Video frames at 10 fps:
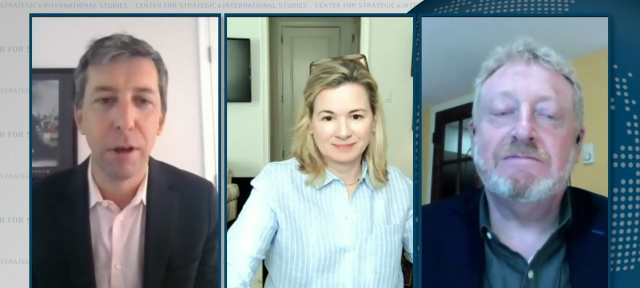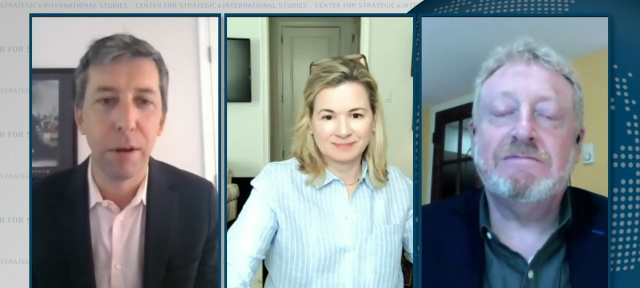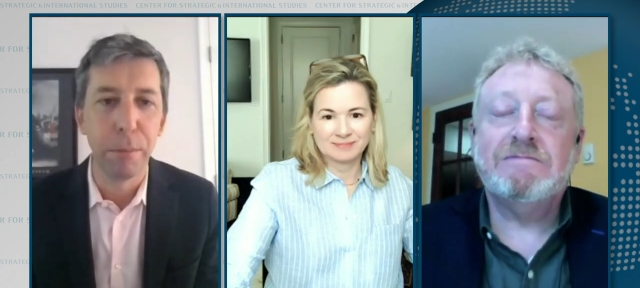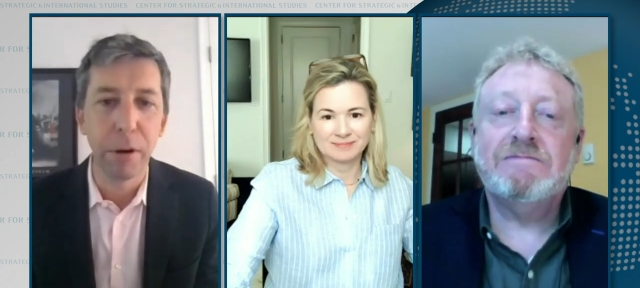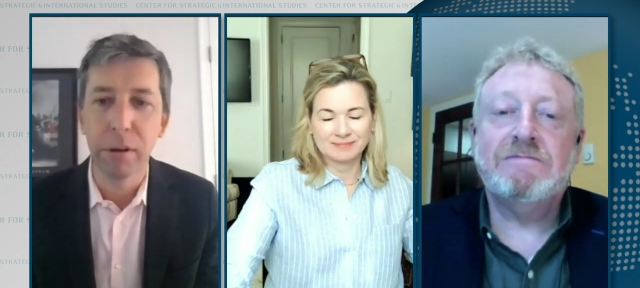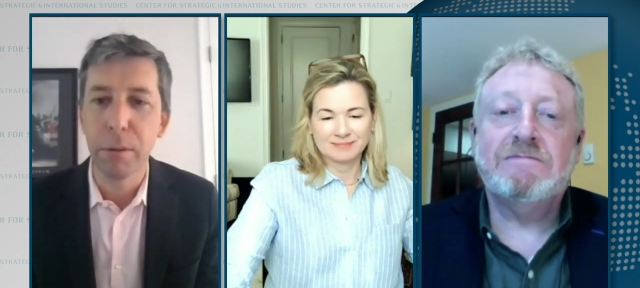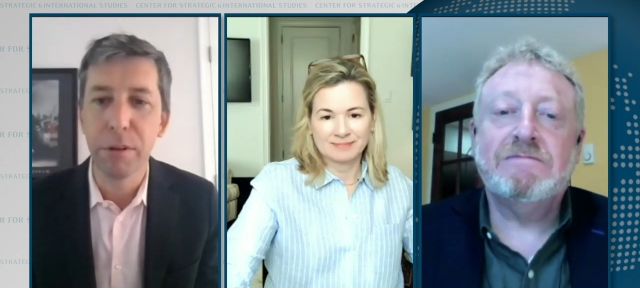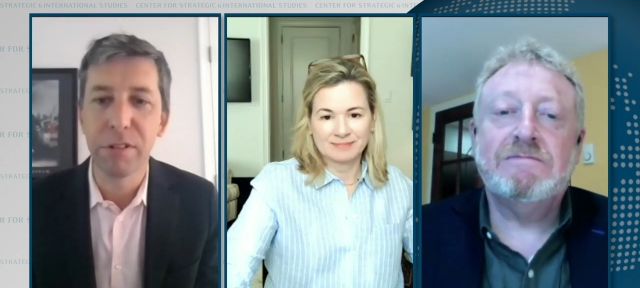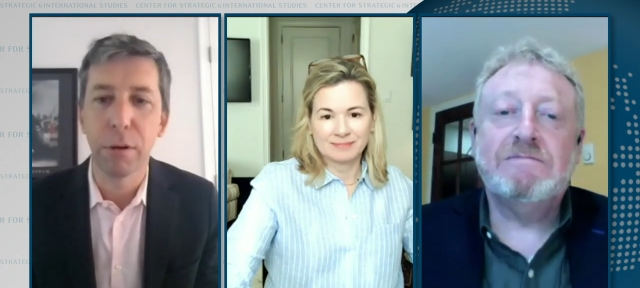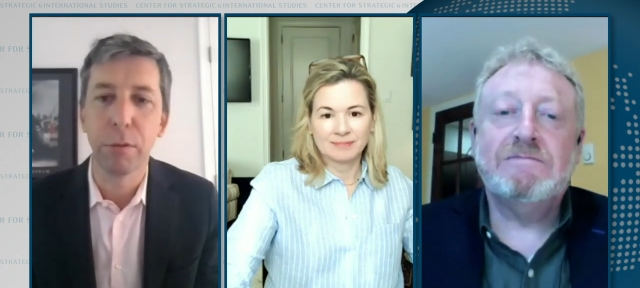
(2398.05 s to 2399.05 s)
Speaker 1: Uh, Mary, let
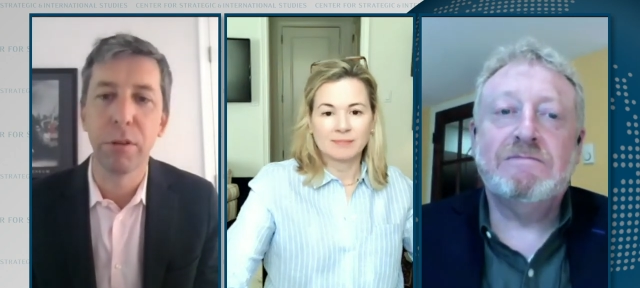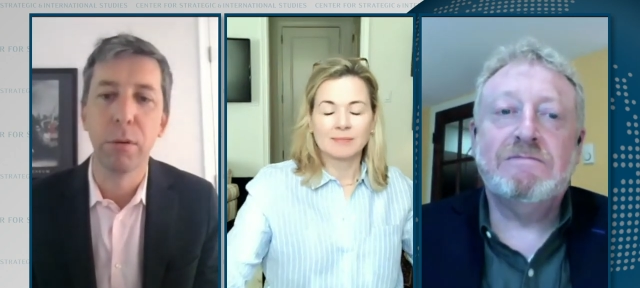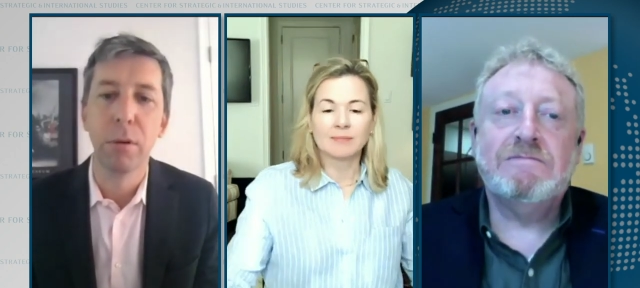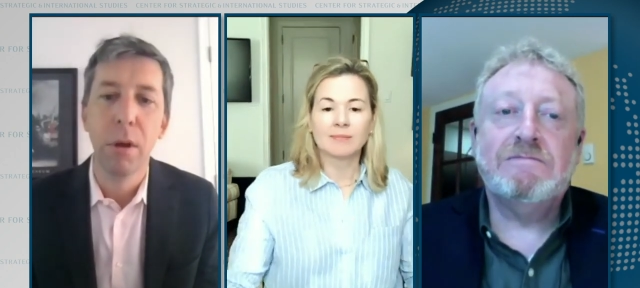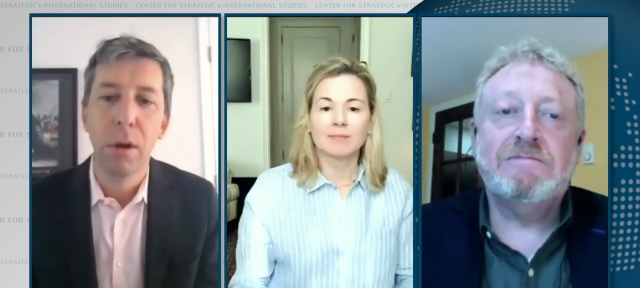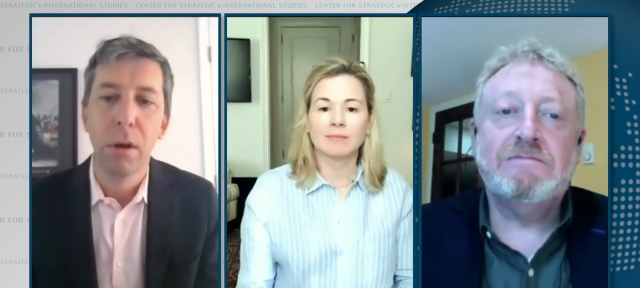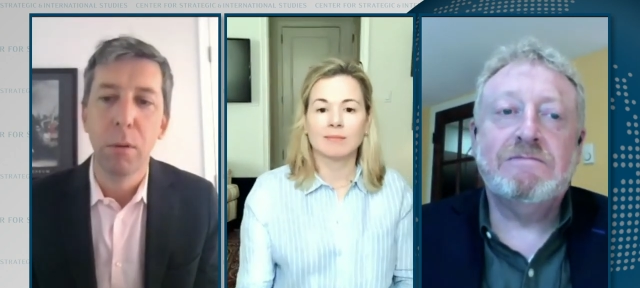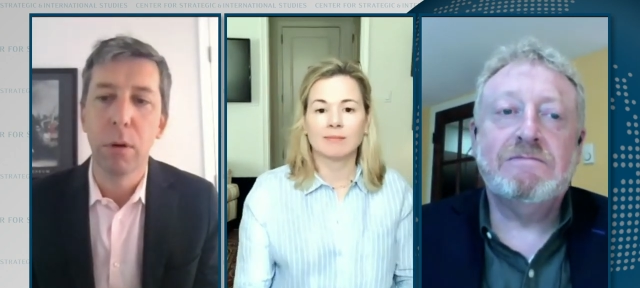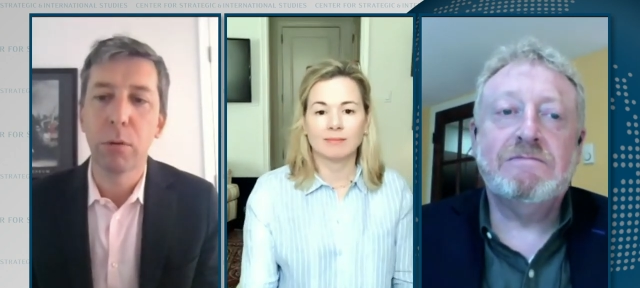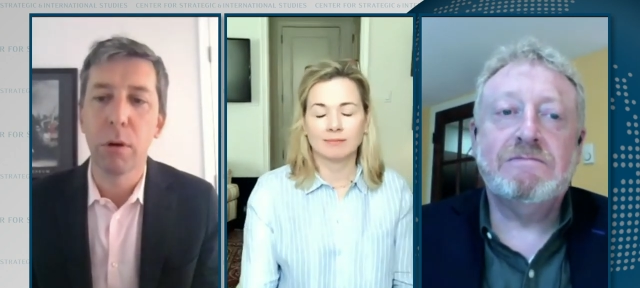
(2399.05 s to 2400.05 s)
me start with you.
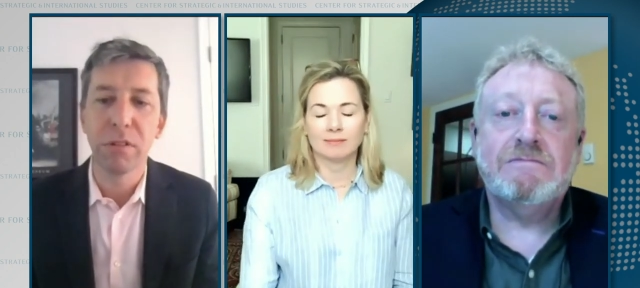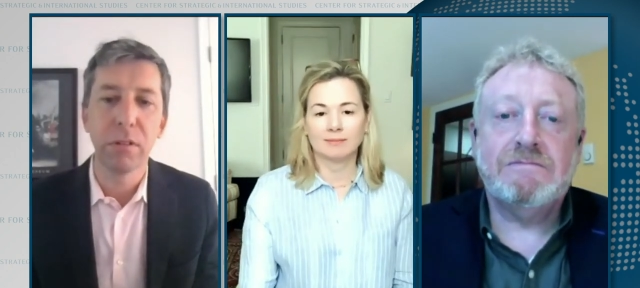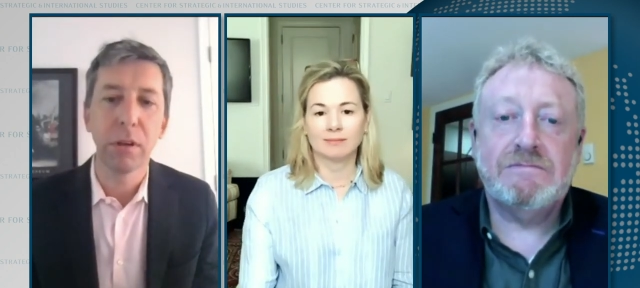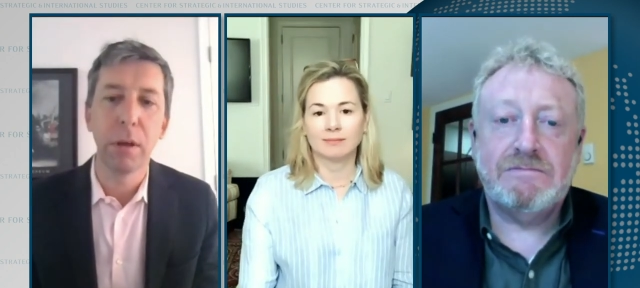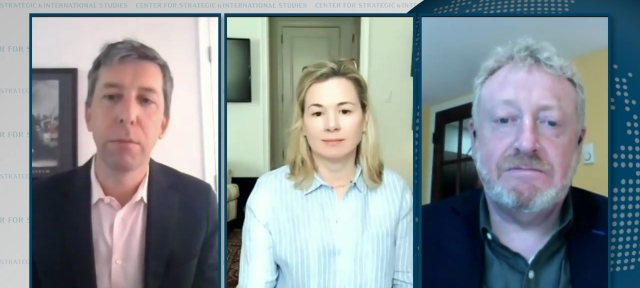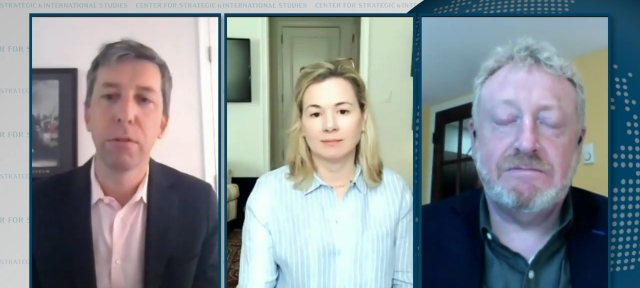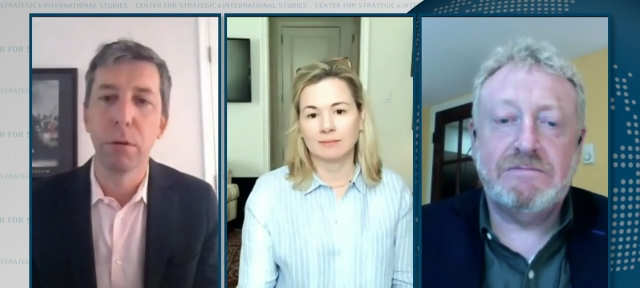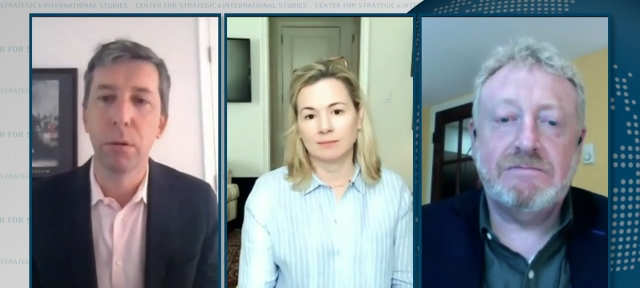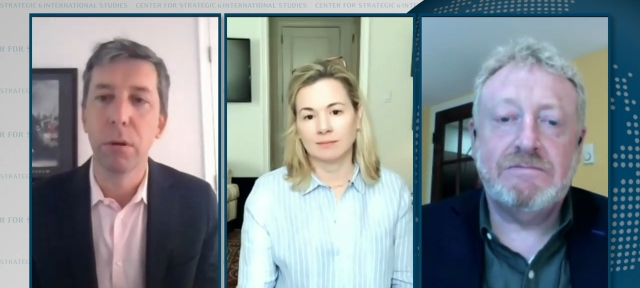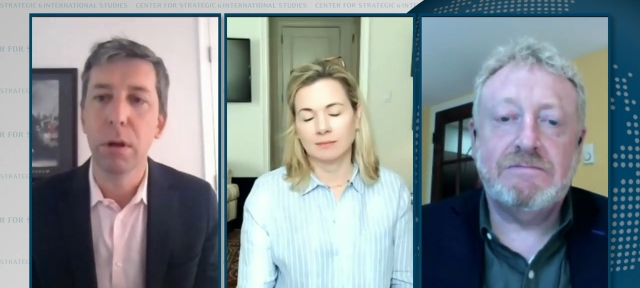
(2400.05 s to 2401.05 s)
One question that came
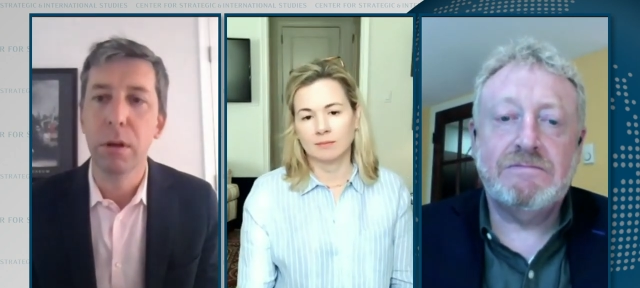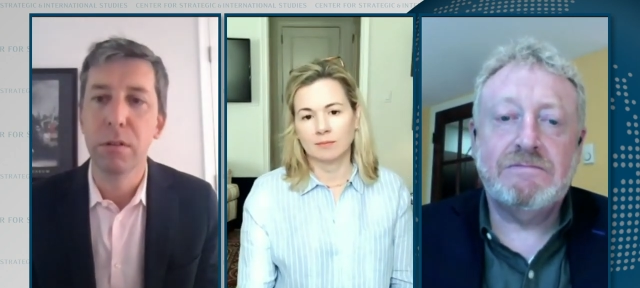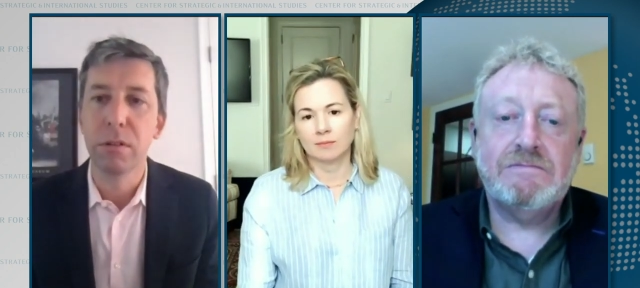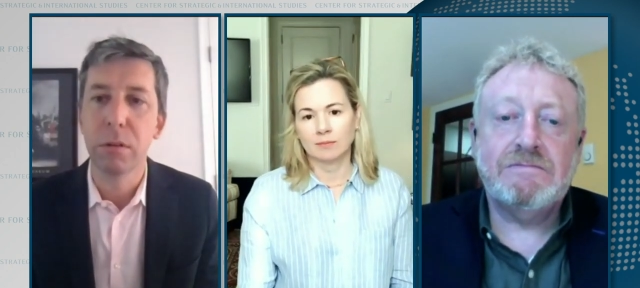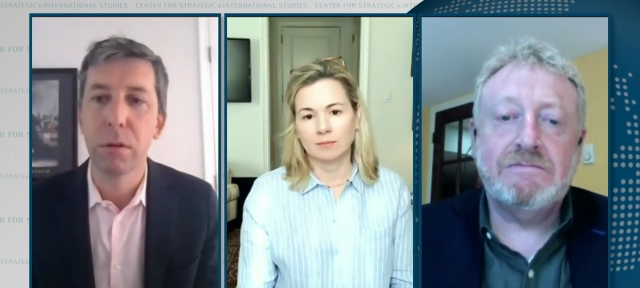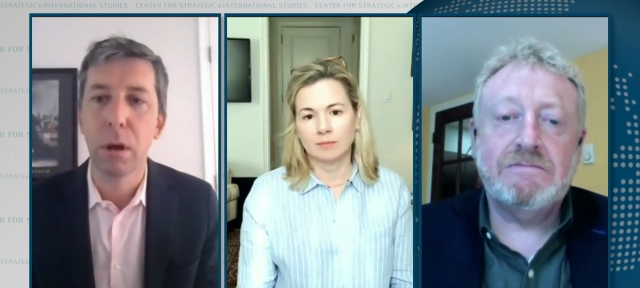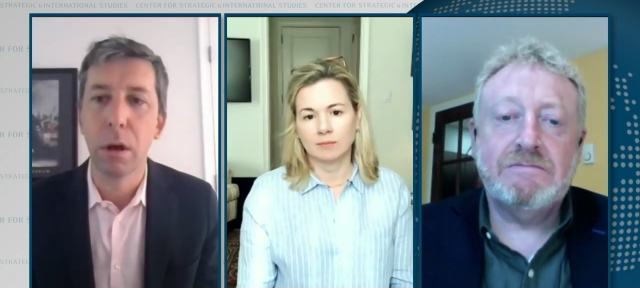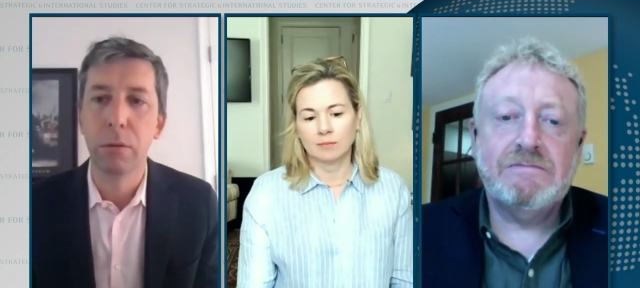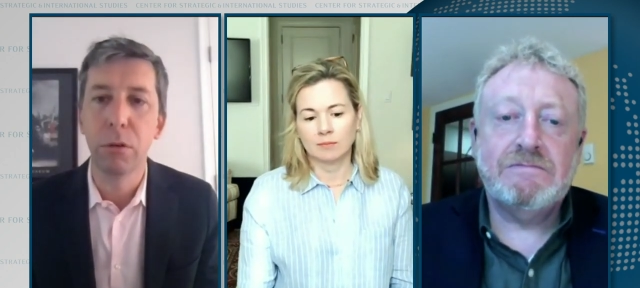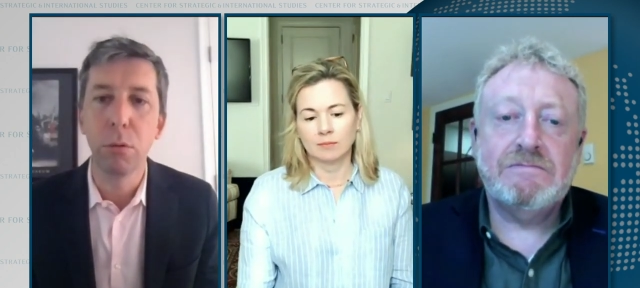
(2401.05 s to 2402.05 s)
through is,
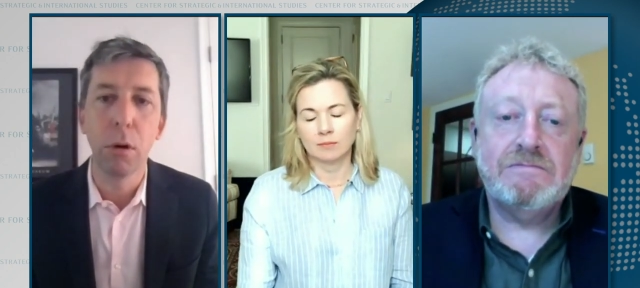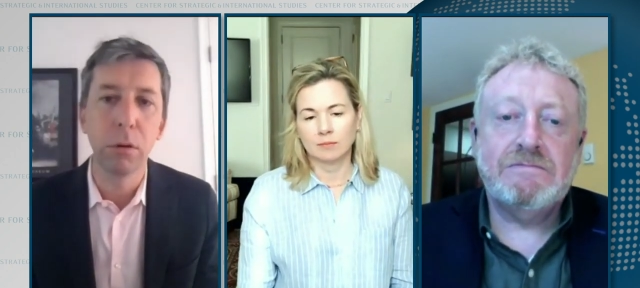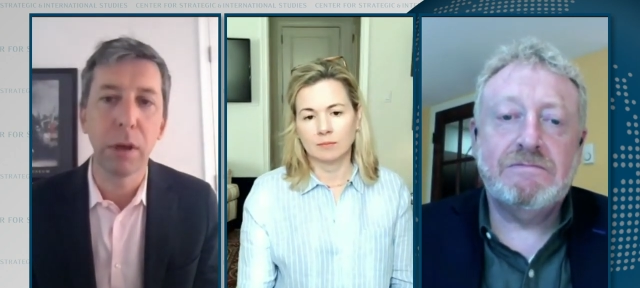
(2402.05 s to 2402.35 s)
uh, do oil and